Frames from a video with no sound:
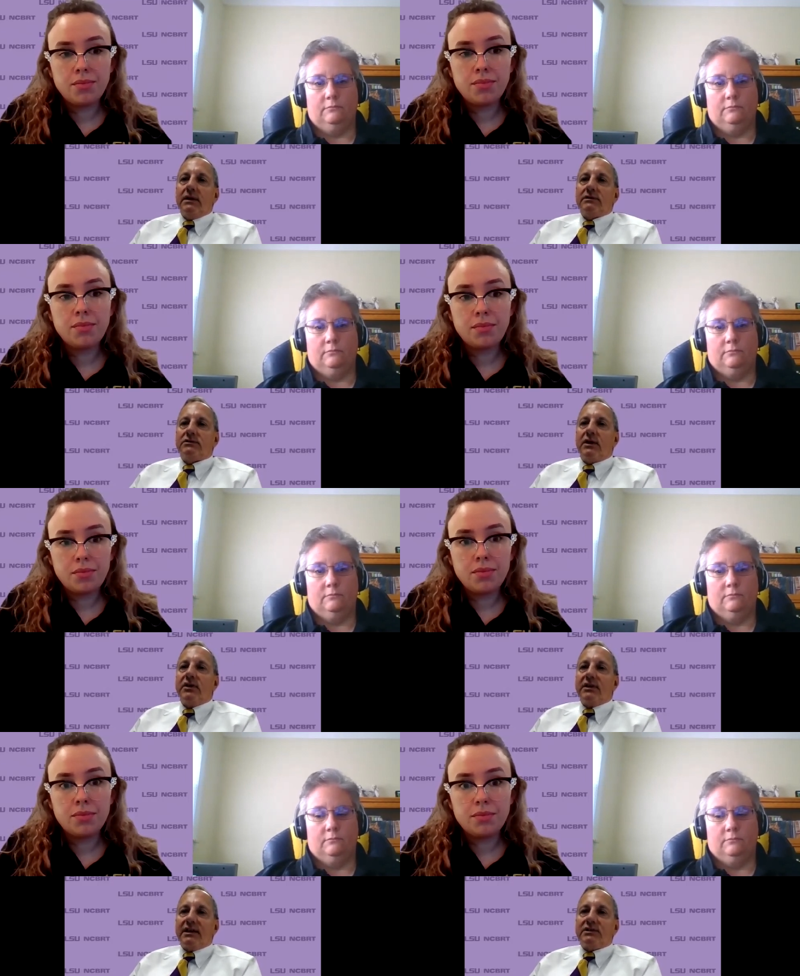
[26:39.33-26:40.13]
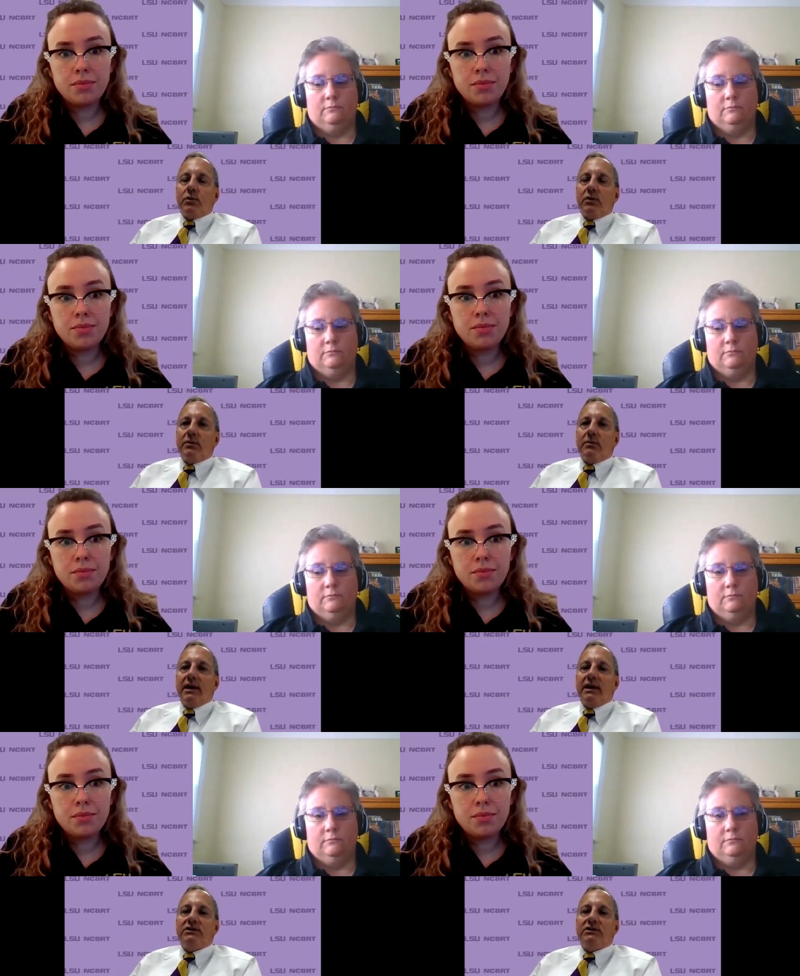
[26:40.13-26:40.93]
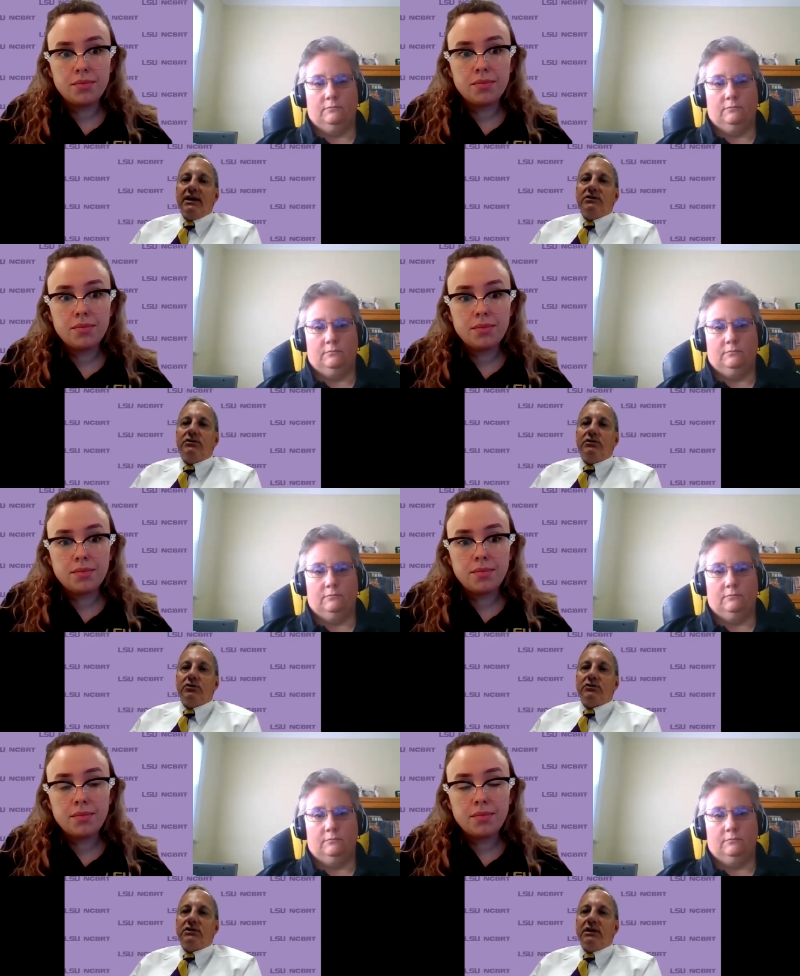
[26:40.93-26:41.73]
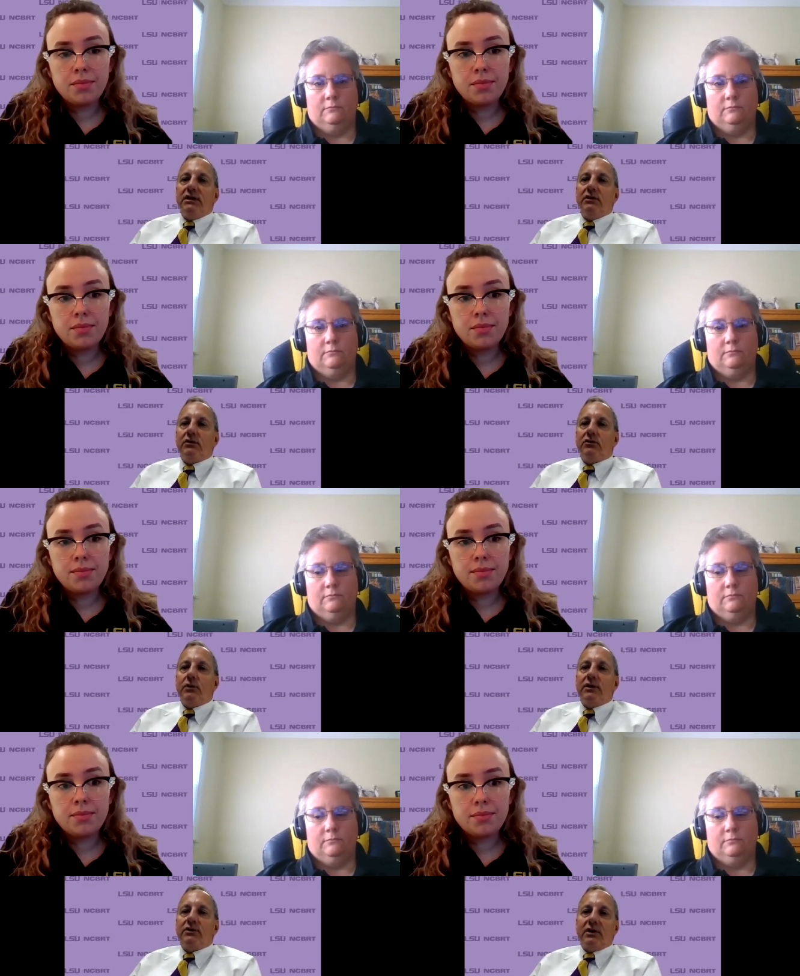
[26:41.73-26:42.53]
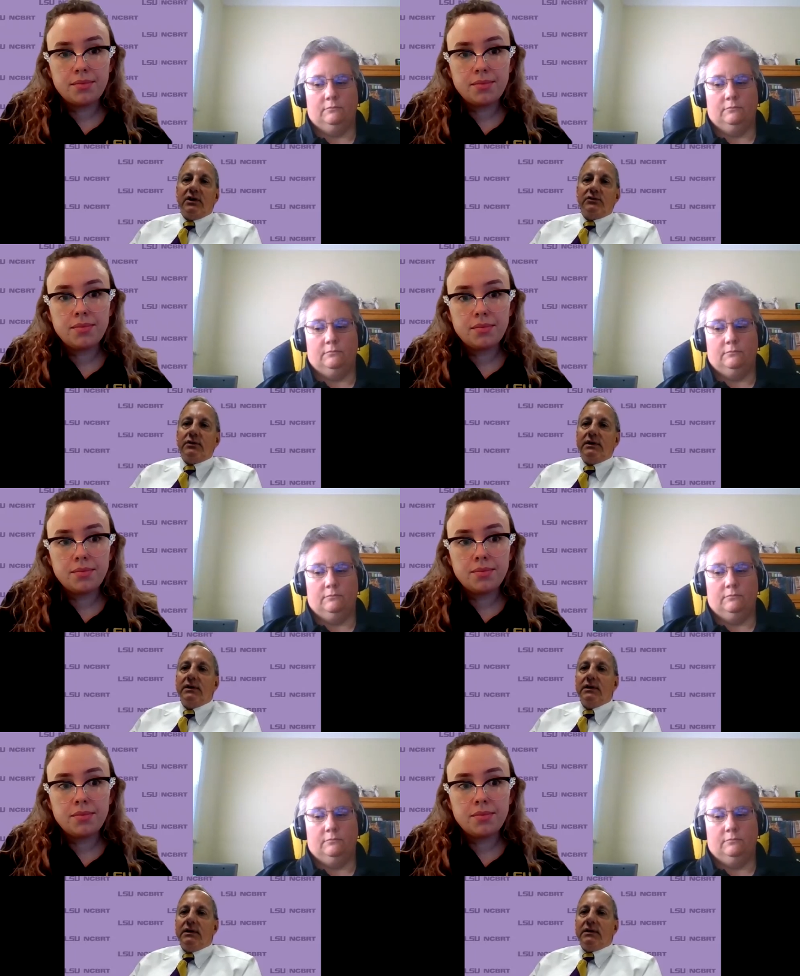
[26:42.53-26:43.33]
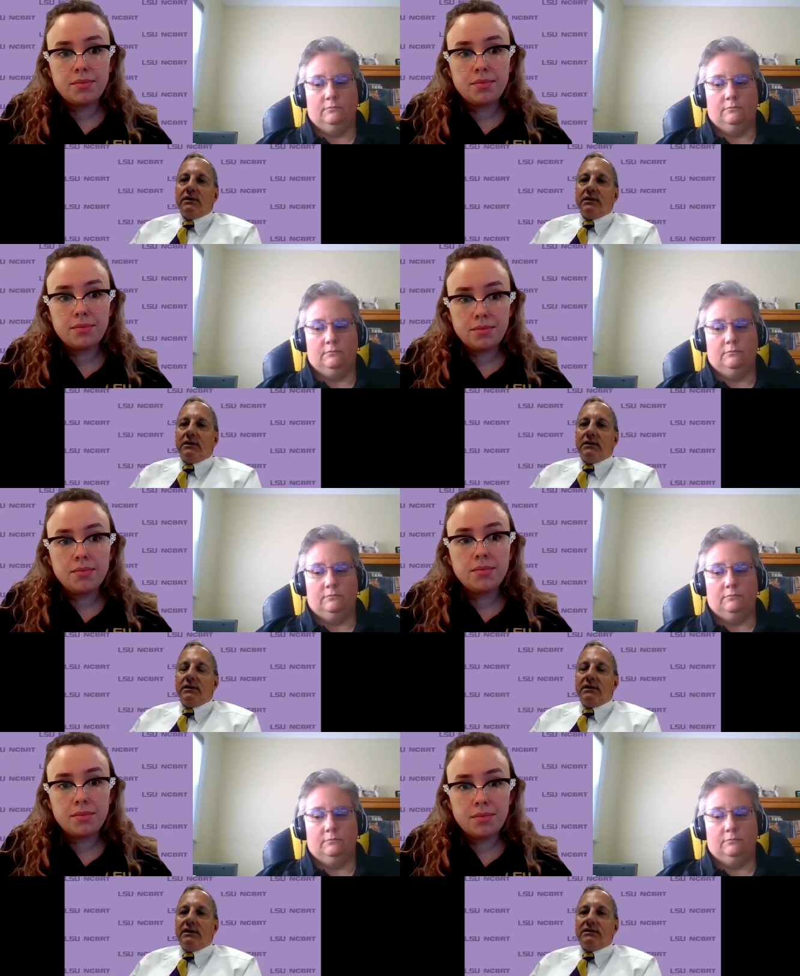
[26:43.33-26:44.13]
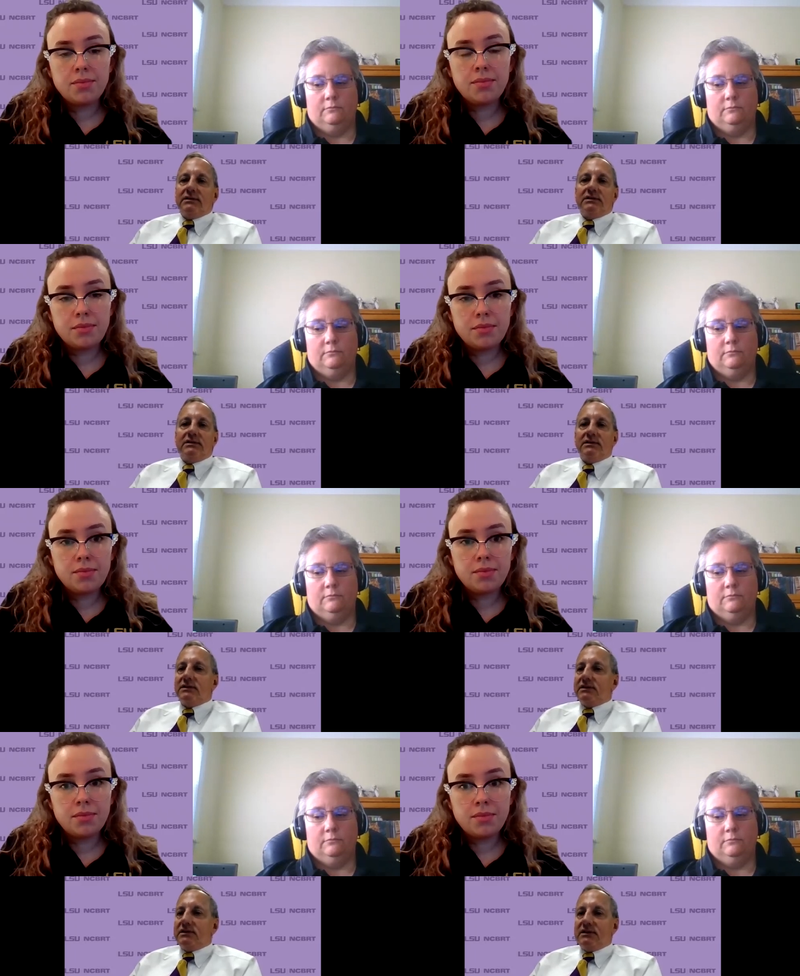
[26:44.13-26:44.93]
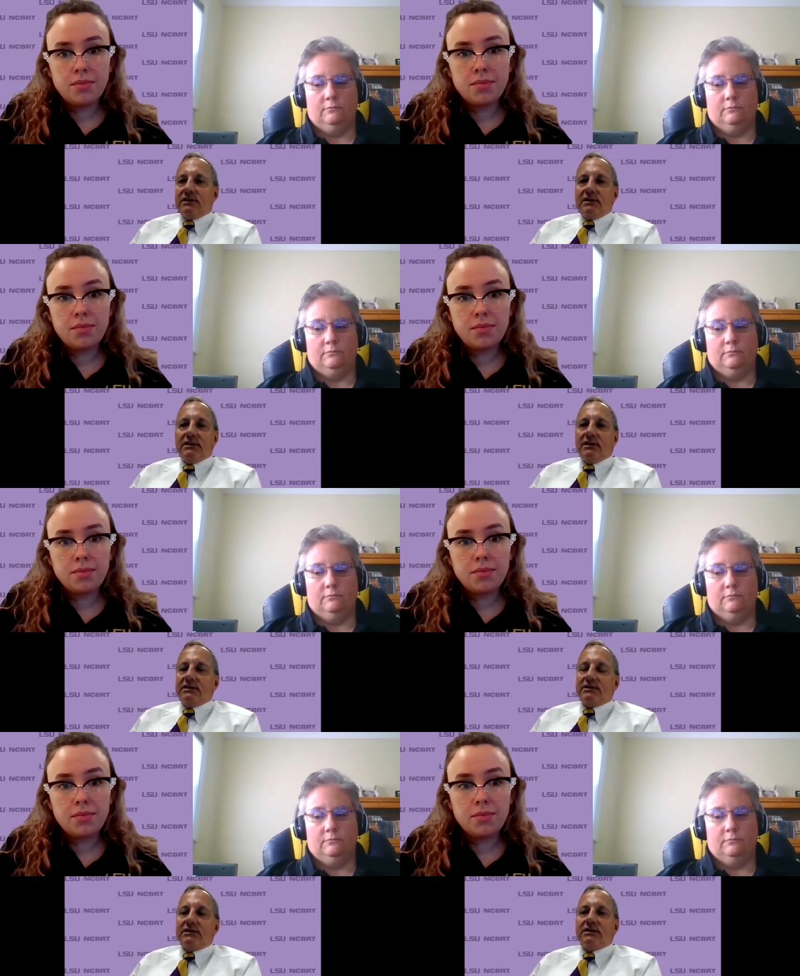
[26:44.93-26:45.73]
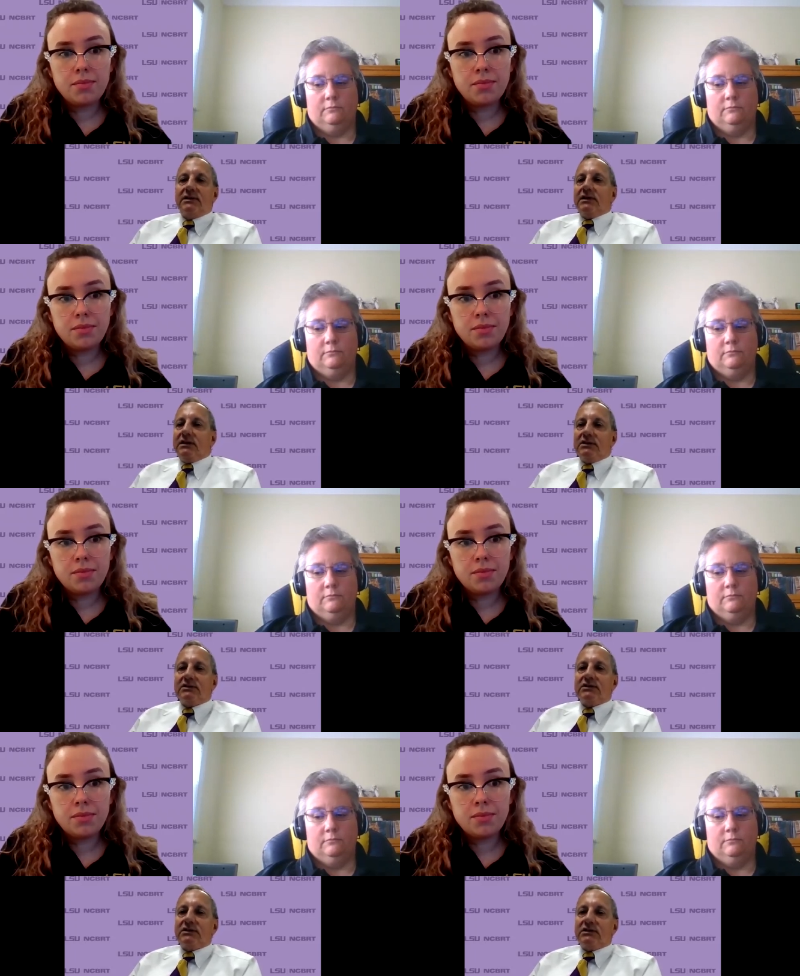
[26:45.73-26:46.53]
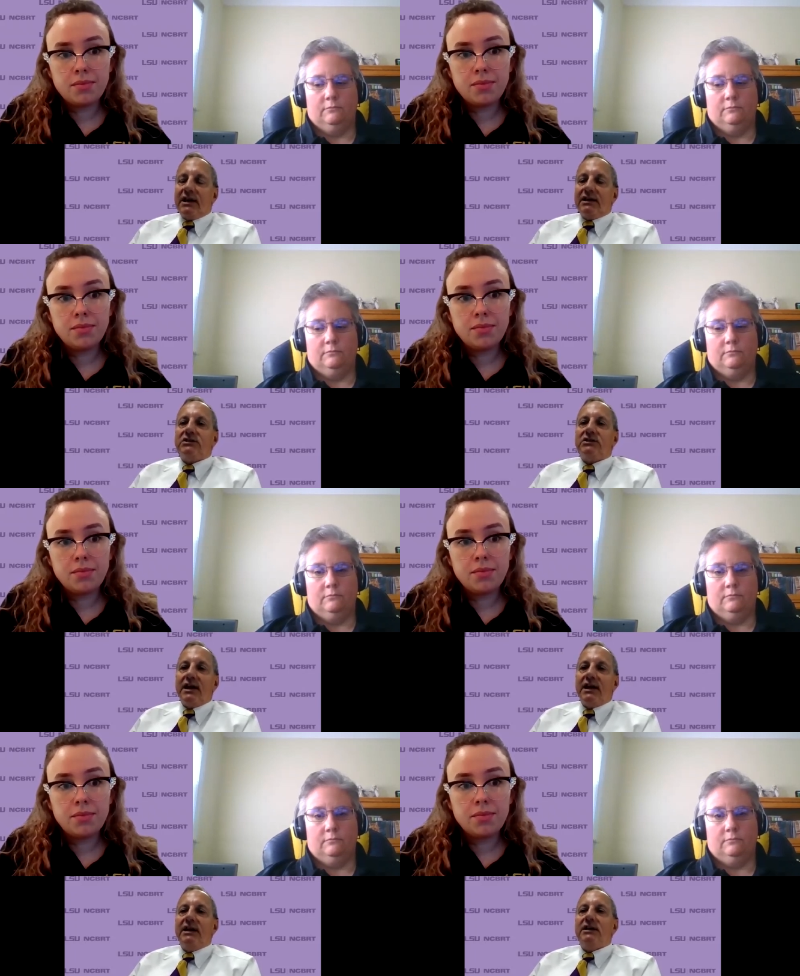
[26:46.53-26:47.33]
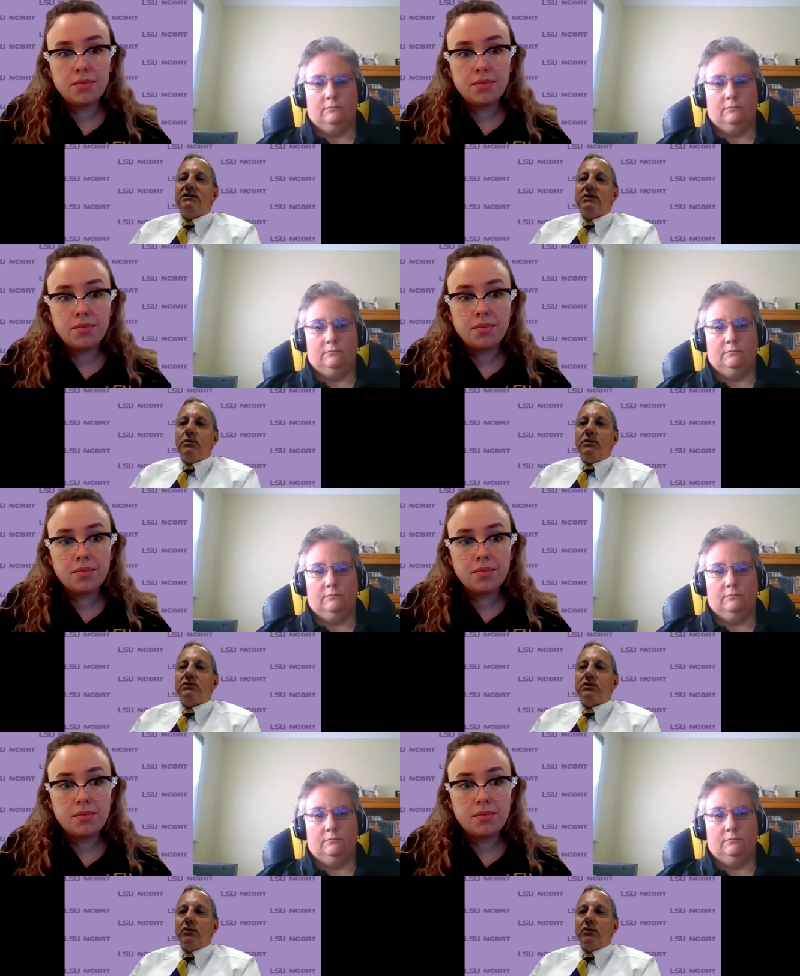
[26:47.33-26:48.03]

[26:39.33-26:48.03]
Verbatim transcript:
Speaker 1: so I think that's one of the main changes you'll see throughout the country is, is it's things change and we start